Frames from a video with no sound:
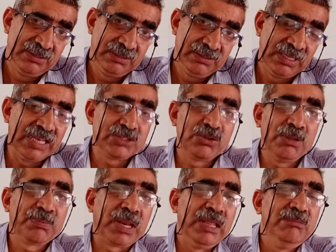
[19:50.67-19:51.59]
That's why
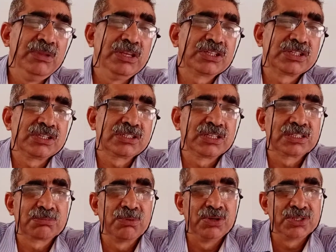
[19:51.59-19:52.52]
prime minister is
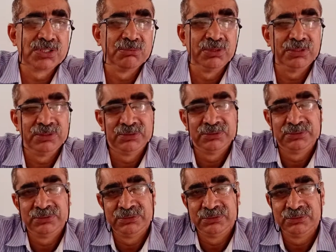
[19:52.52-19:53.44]
responsible.
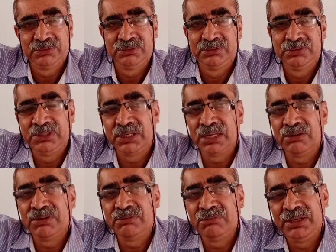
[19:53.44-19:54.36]
The
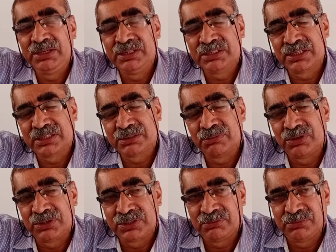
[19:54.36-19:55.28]
government is
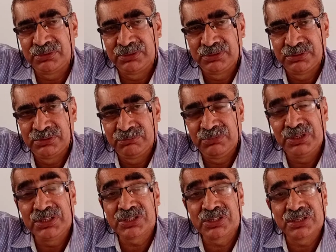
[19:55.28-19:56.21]
responsible.
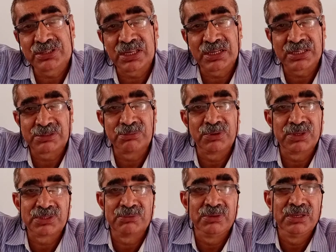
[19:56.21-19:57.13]
Ministers are
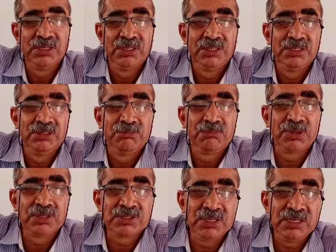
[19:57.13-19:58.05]
responsible.
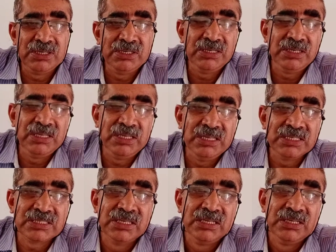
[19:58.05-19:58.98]
President
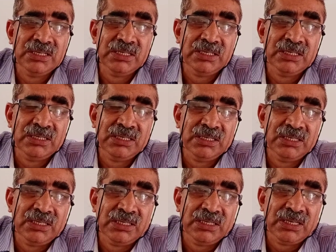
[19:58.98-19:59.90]
is
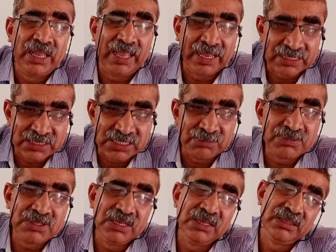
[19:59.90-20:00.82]
accepting